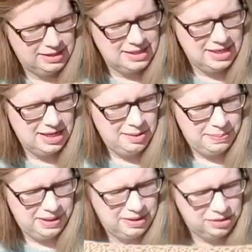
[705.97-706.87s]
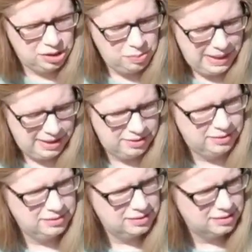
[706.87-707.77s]
it's knit up in two
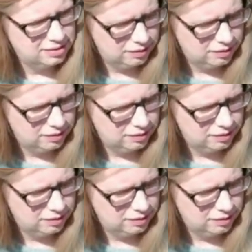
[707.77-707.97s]
panels.